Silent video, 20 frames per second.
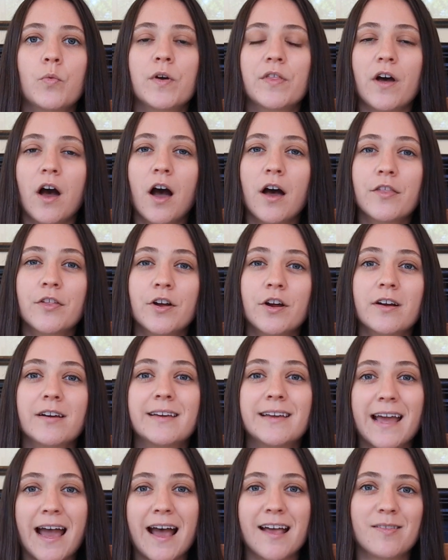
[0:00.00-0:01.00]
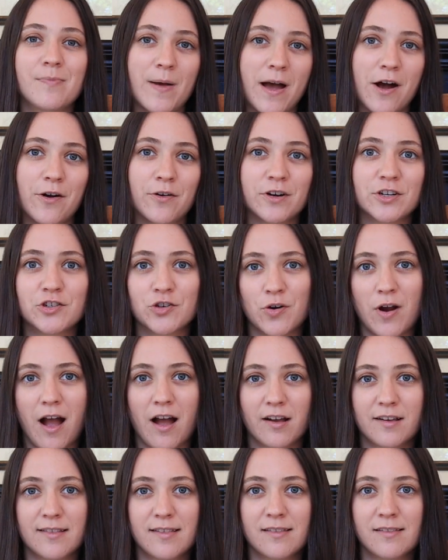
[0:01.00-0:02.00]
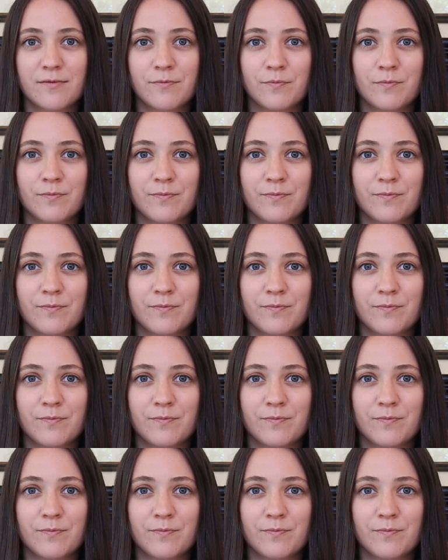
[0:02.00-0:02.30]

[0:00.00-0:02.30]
with other gas-powered trucks.